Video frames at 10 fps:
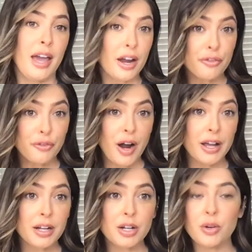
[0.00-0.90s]
air
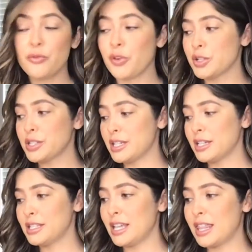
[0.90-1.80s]
fryer
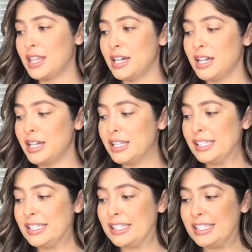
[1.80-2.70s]
versus
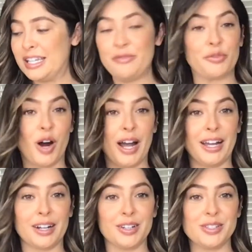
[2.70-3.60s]
the deep
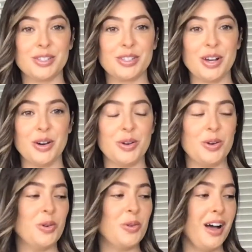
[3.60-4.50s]
fryers.
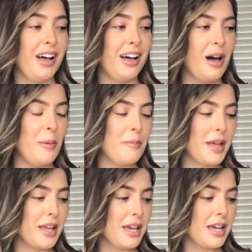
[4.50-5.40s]
So
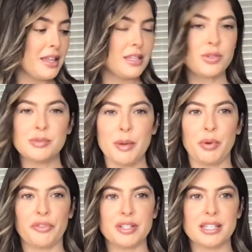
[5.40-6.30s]
this was my
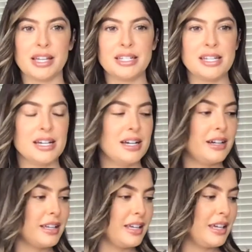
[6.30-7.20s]
boyfriend's
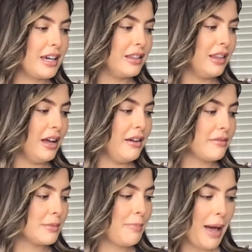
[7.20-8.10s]
idea. He
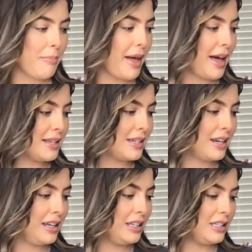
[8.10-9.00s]
loves papas
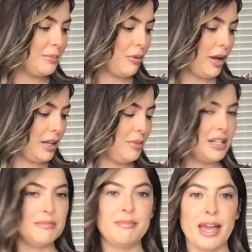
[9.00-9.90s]
and he's been wanting me
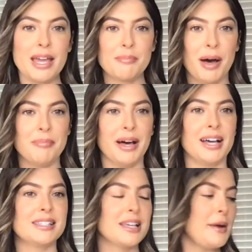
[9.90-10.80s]
to make
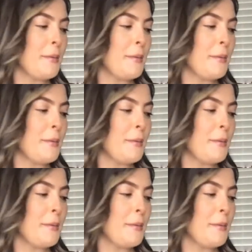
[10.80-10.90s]
papas.